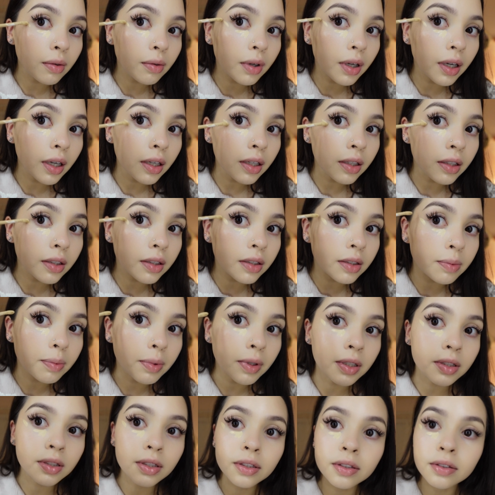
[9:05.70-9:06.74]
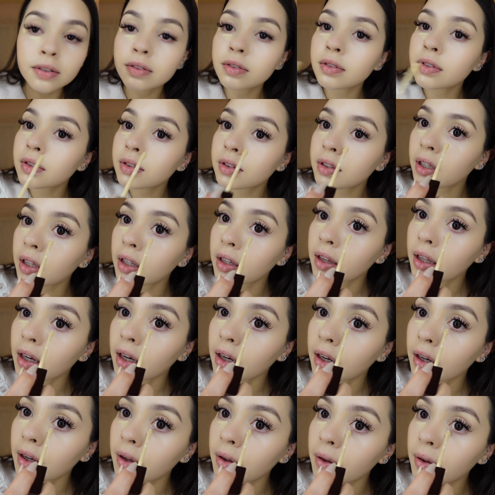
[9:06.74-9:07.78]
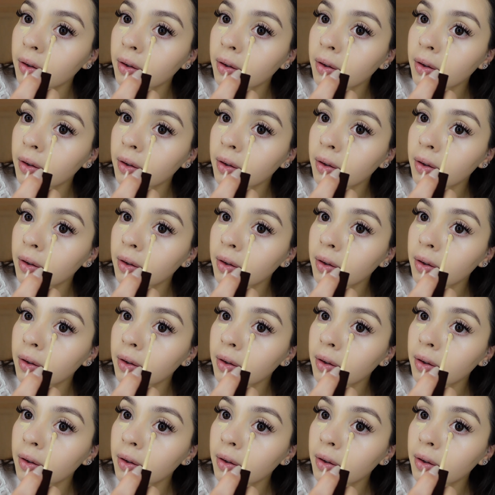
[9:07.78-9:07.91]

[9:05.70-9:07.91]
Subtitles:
right in these places, just like that.